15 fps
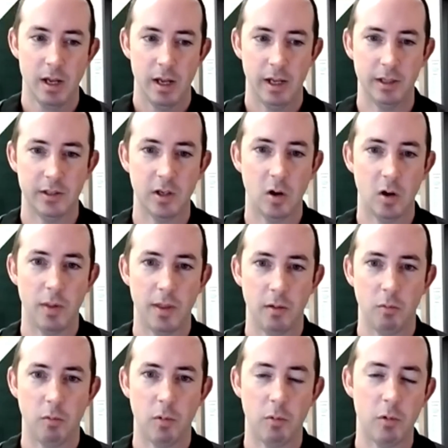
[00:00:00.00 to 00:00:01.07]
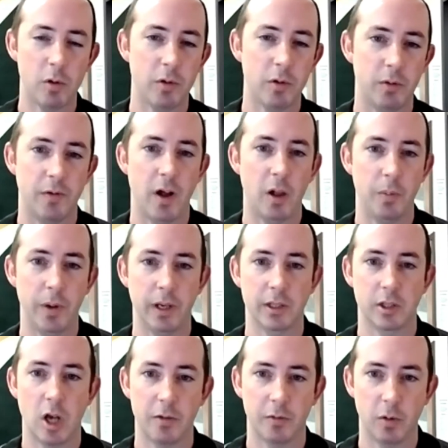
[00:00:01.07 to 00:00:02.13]
And so what we're developing
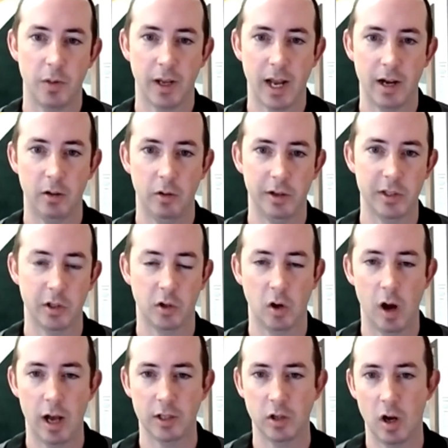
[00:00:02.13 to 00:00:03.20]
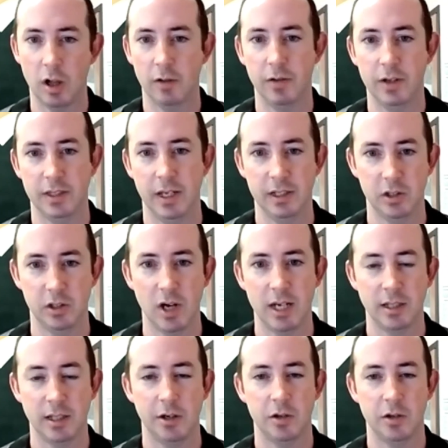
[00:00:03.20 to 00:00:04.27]
is software that kind of looks across all of these things and
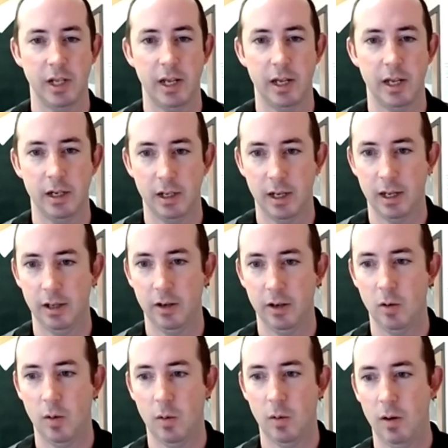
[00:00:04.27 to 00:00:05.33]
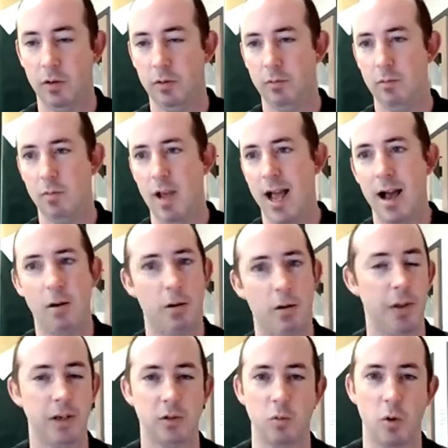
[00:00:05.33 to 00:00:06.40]
tries to understand, how are
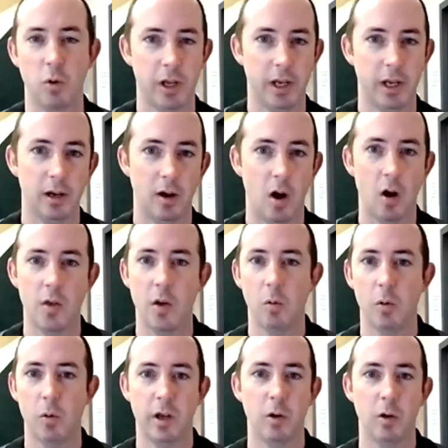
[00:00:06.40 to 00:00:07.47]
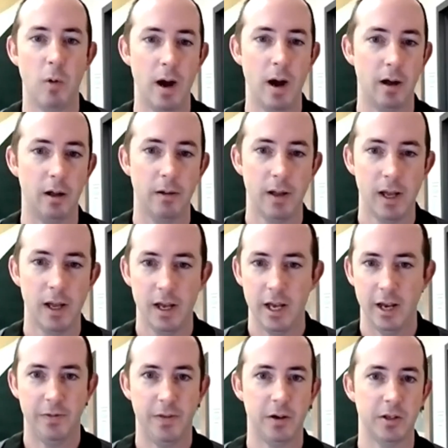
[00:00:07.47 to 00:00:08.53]
things working? Are they working well?
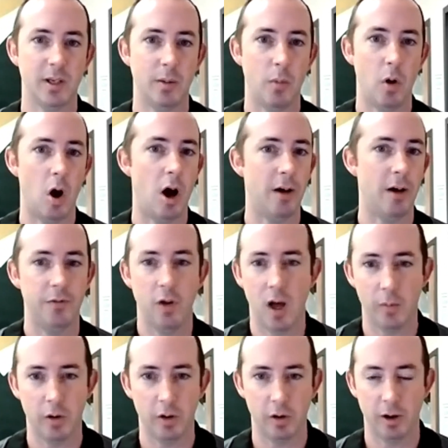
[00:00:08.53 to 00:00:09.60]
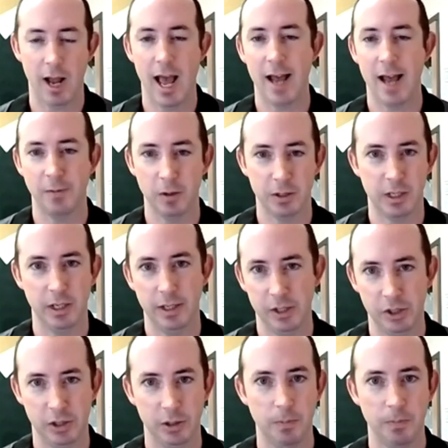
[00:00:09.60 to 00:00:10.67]
If there's some off nominal or adverse
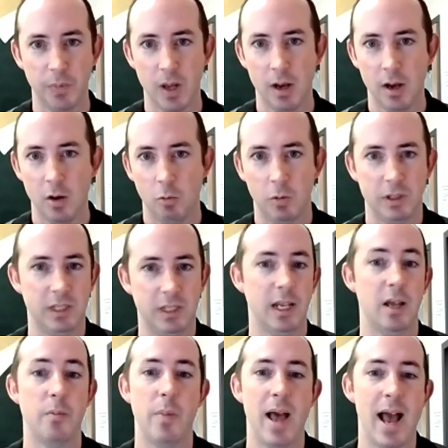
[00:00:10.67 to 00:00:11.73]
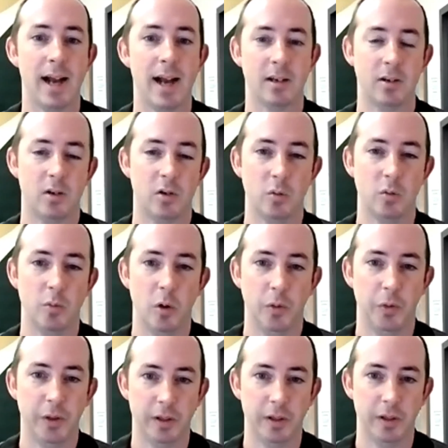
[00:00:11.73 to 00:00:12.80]
condition, what's the impact to
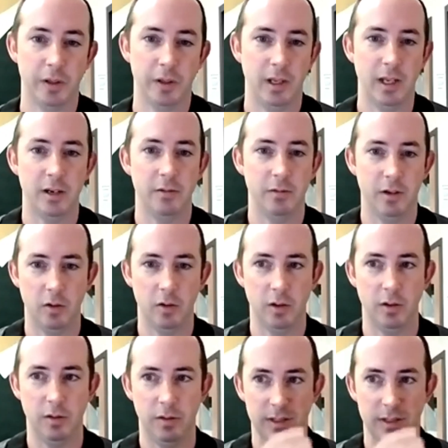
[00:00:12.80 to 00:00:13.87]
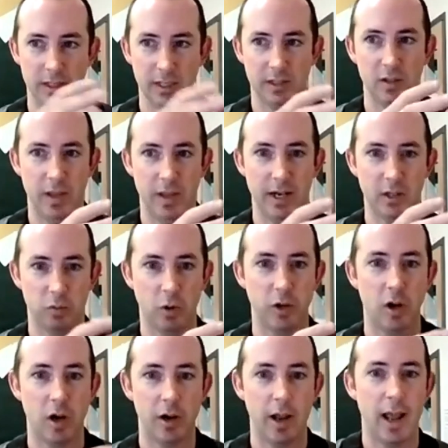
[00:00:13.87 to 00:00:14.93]
both the system that it's
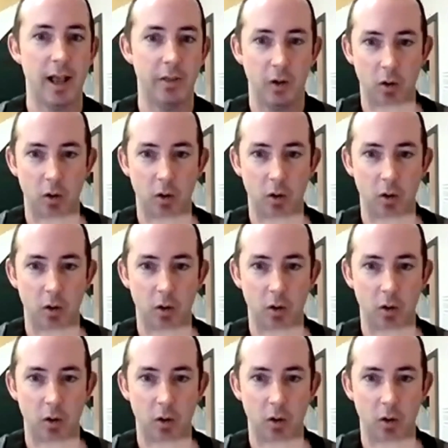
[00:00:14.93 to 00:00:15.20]
working on and the